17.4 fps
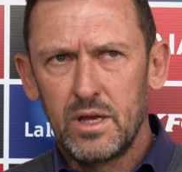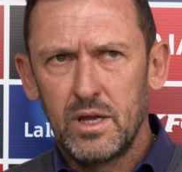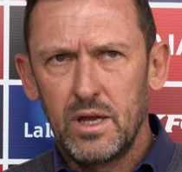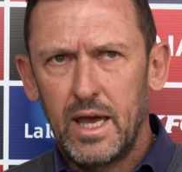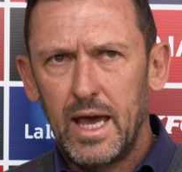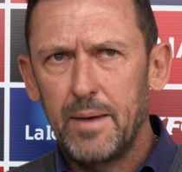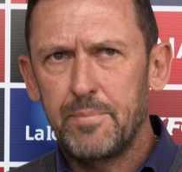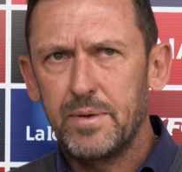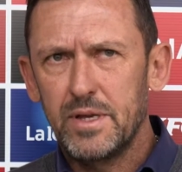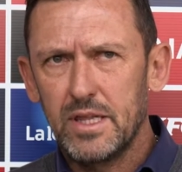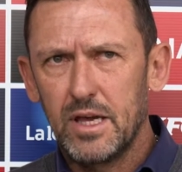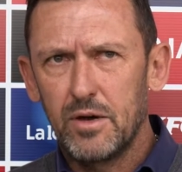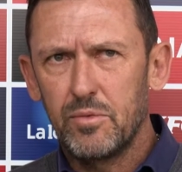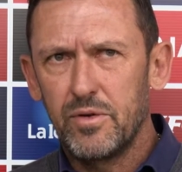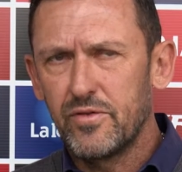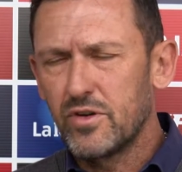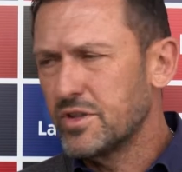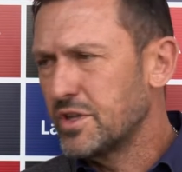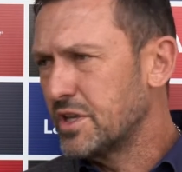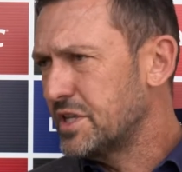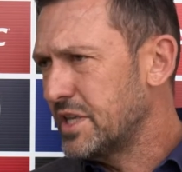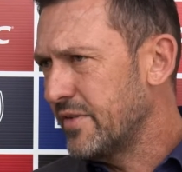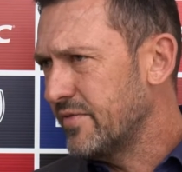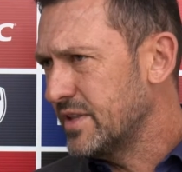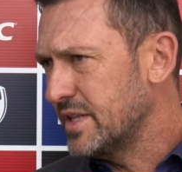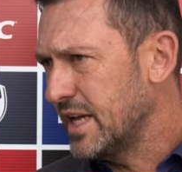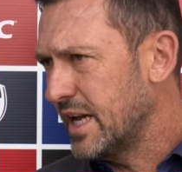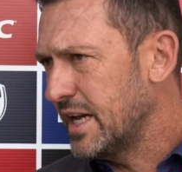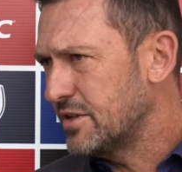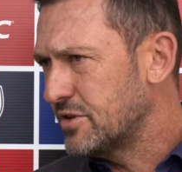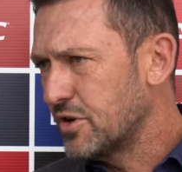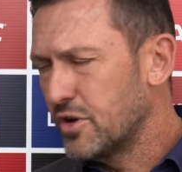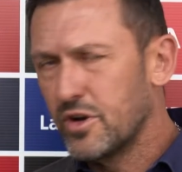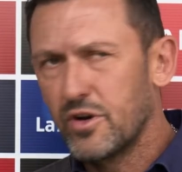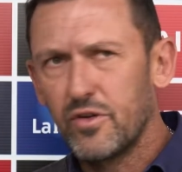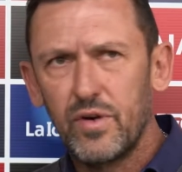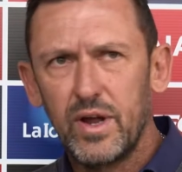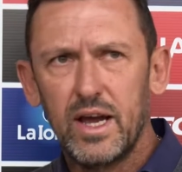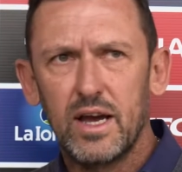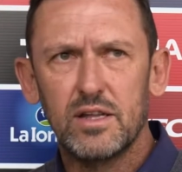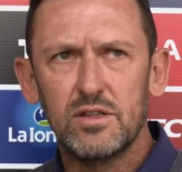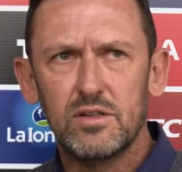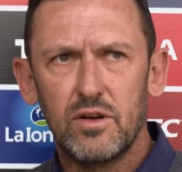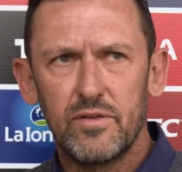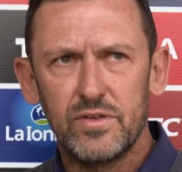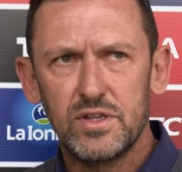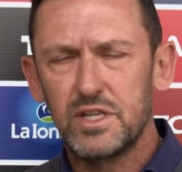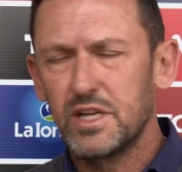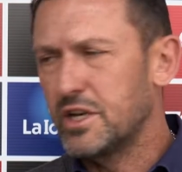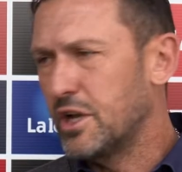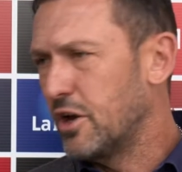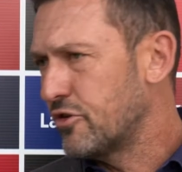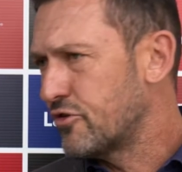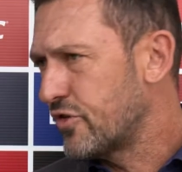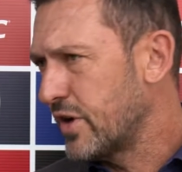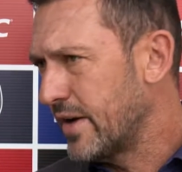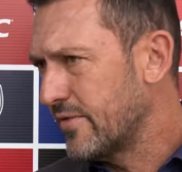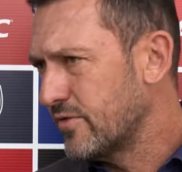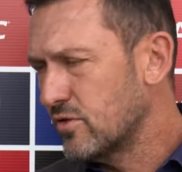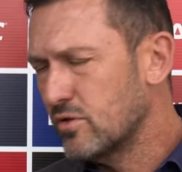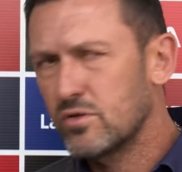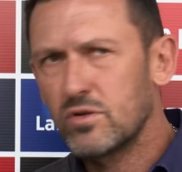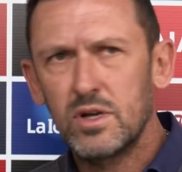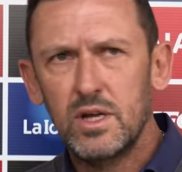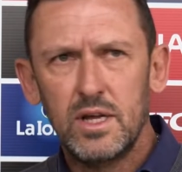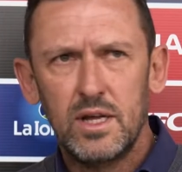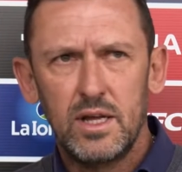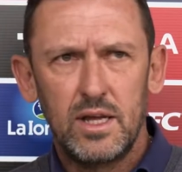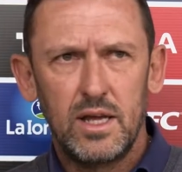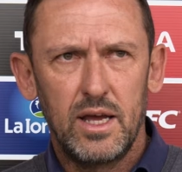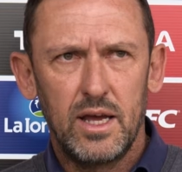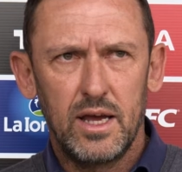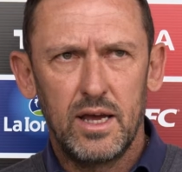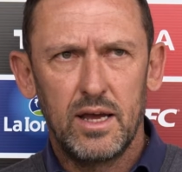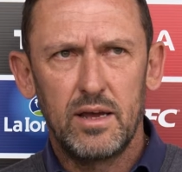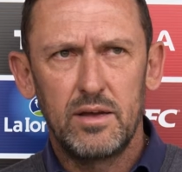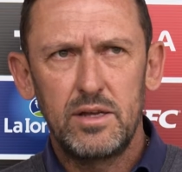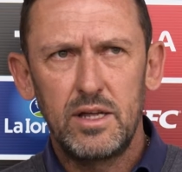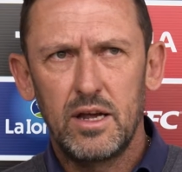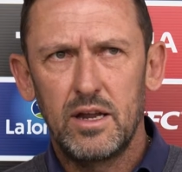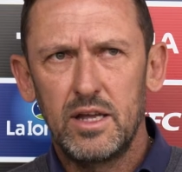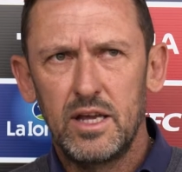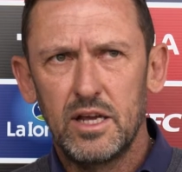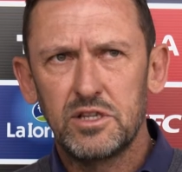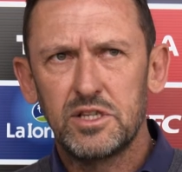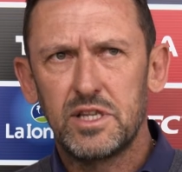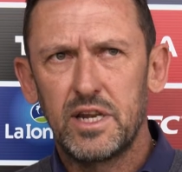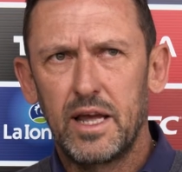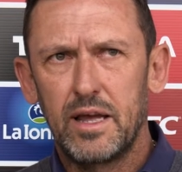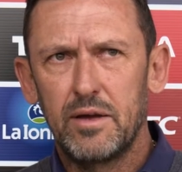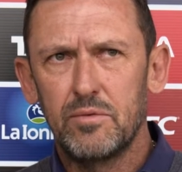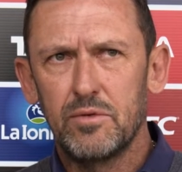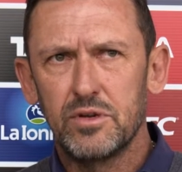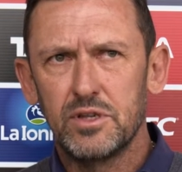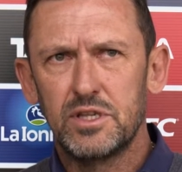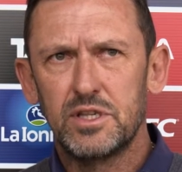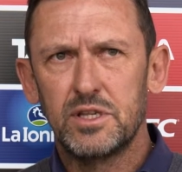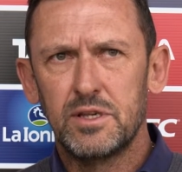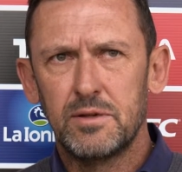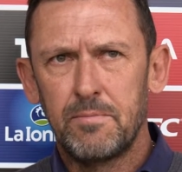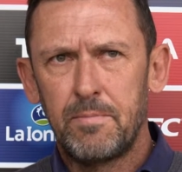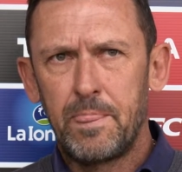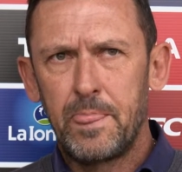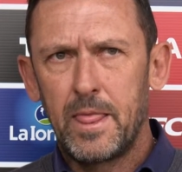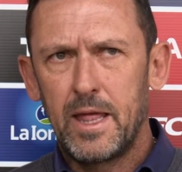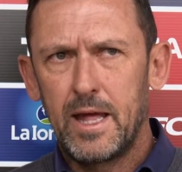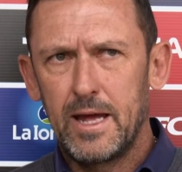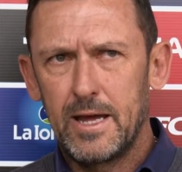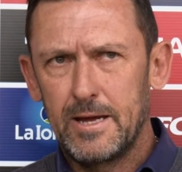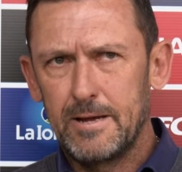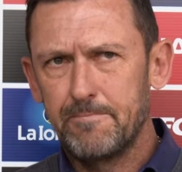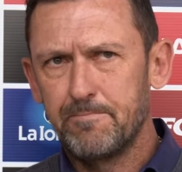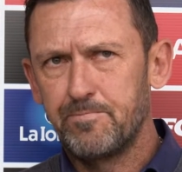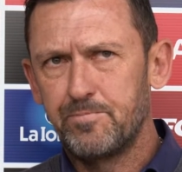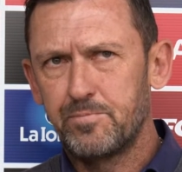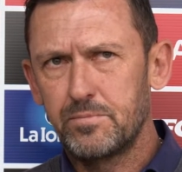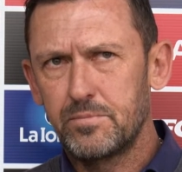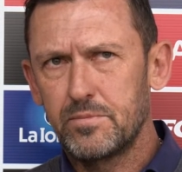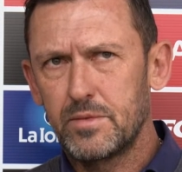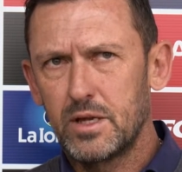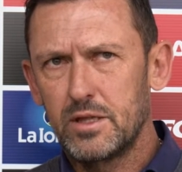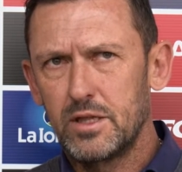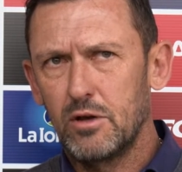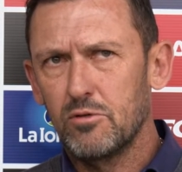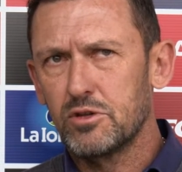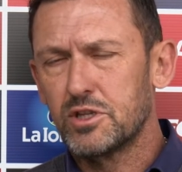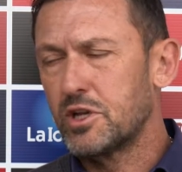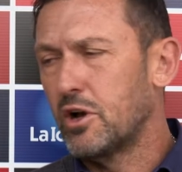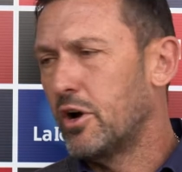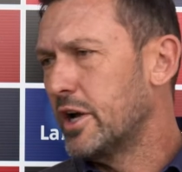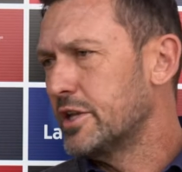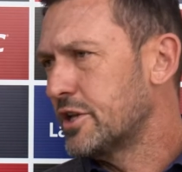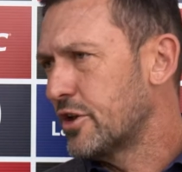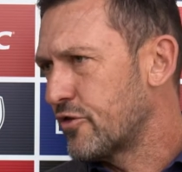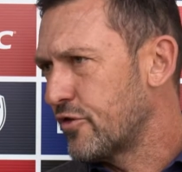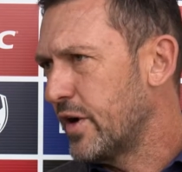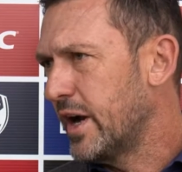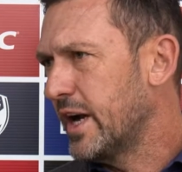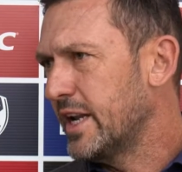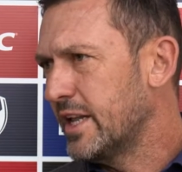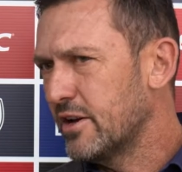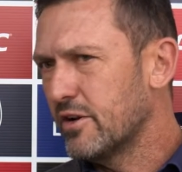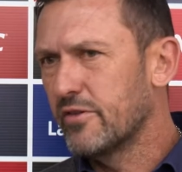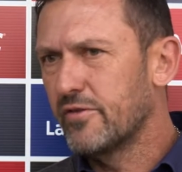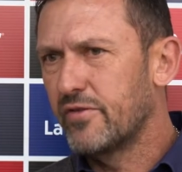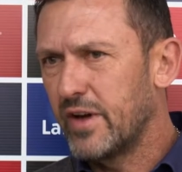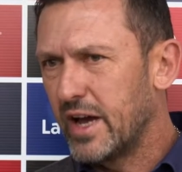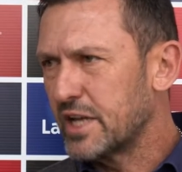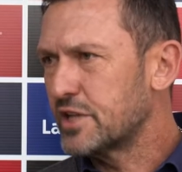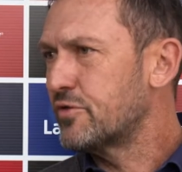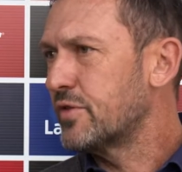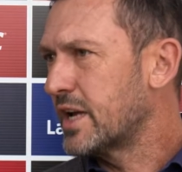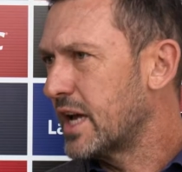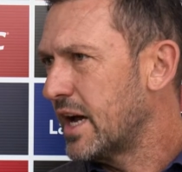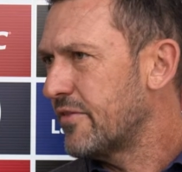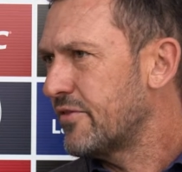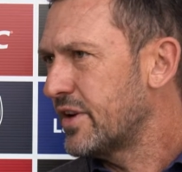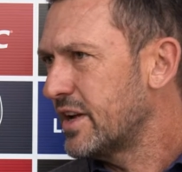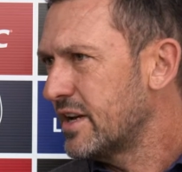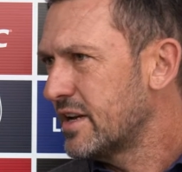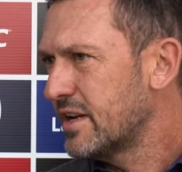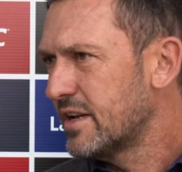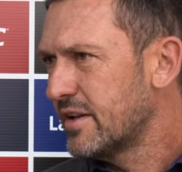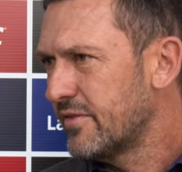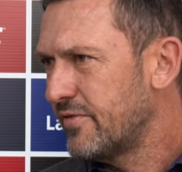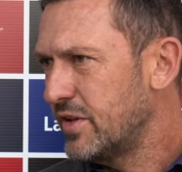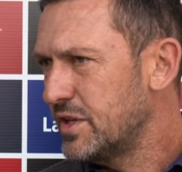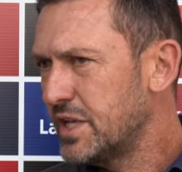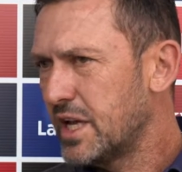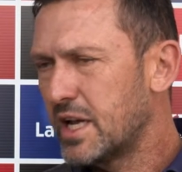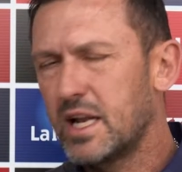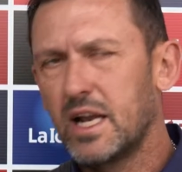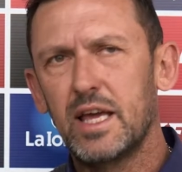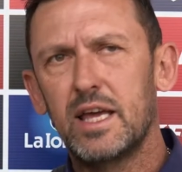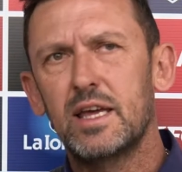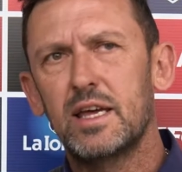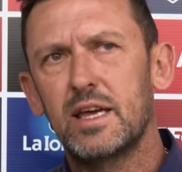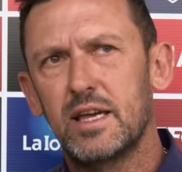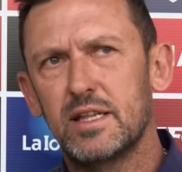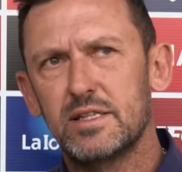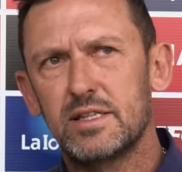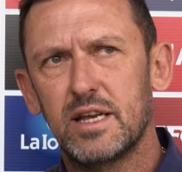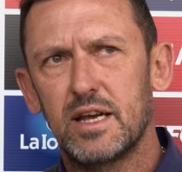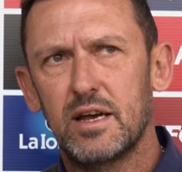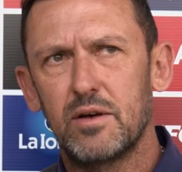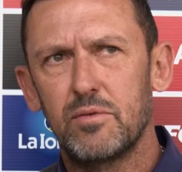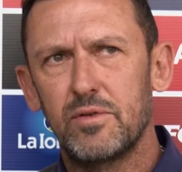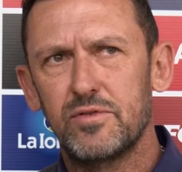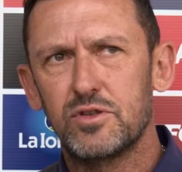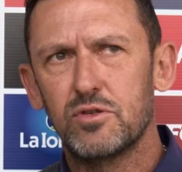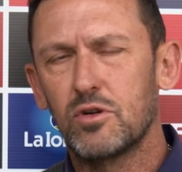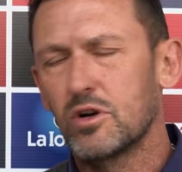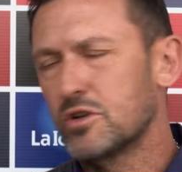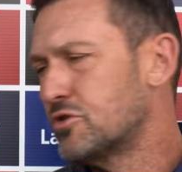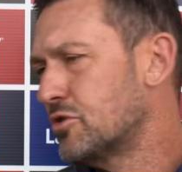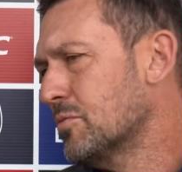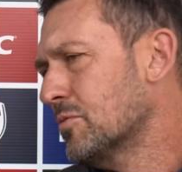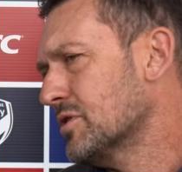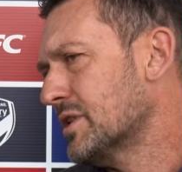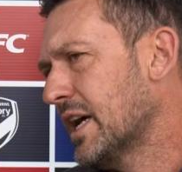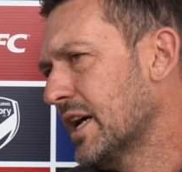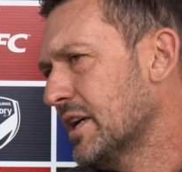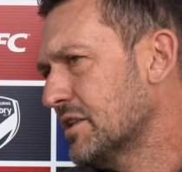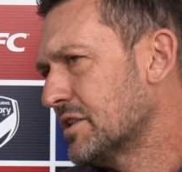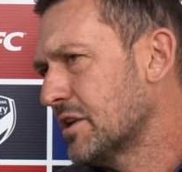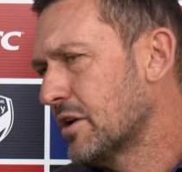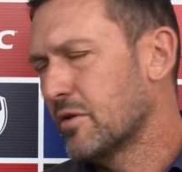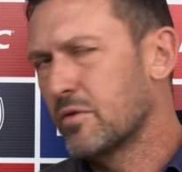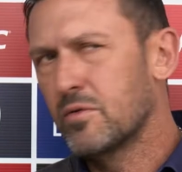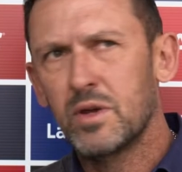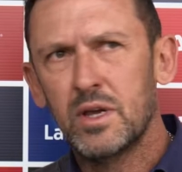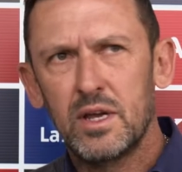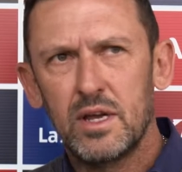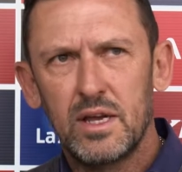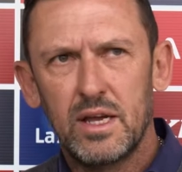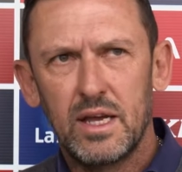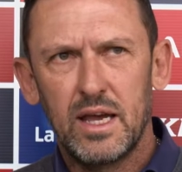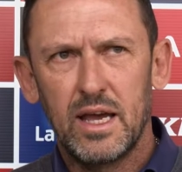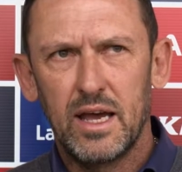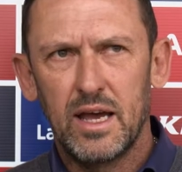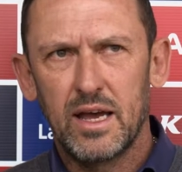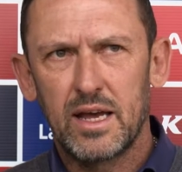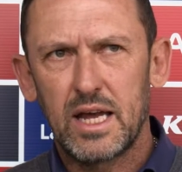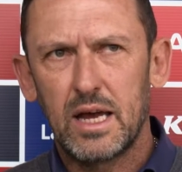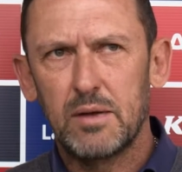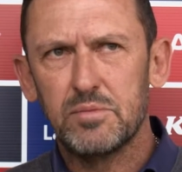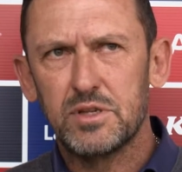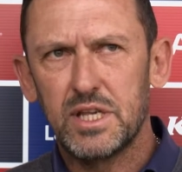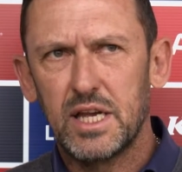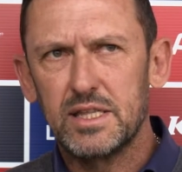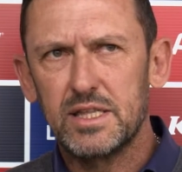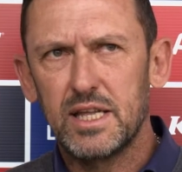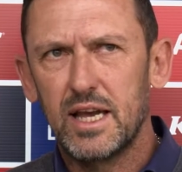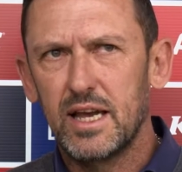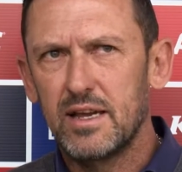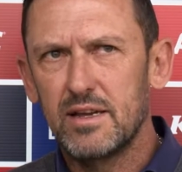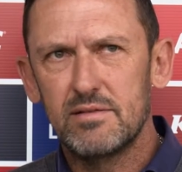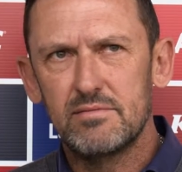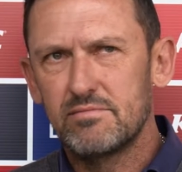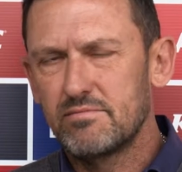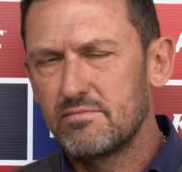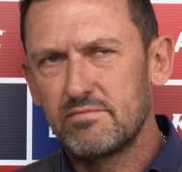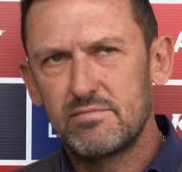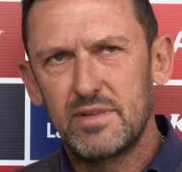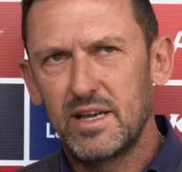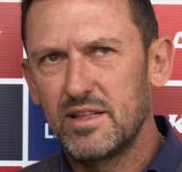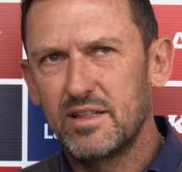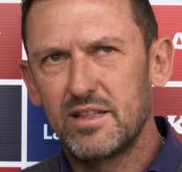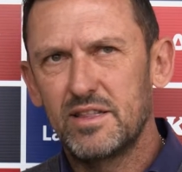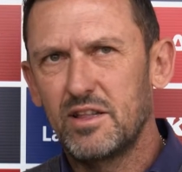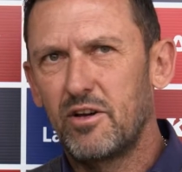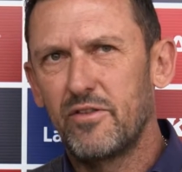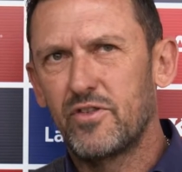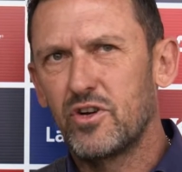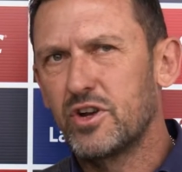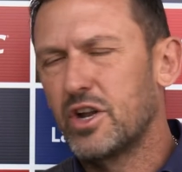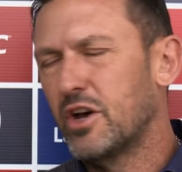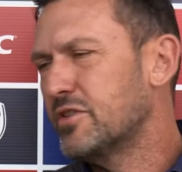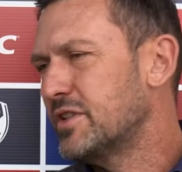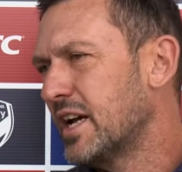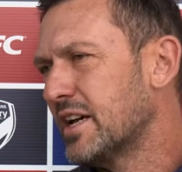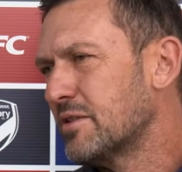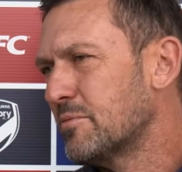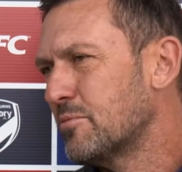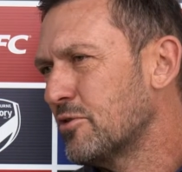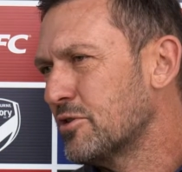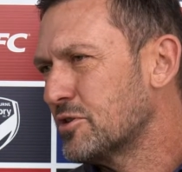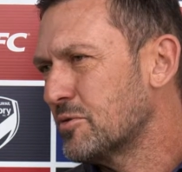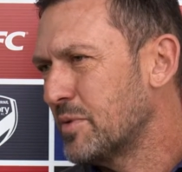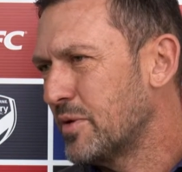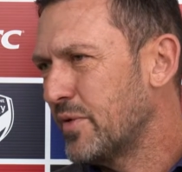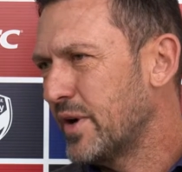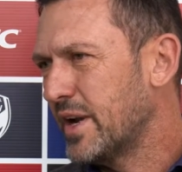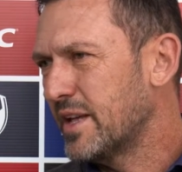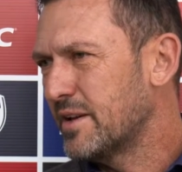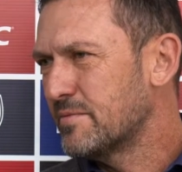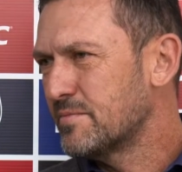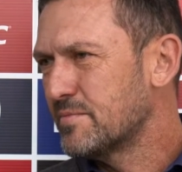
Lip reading: happy that we've got the 7-day turnaround. Obviously, no travel. Yesterday was there were signs at training of us recovering physically, and we've still got 2 more days. So come Sunday, I've got no doubt the boys will be ready.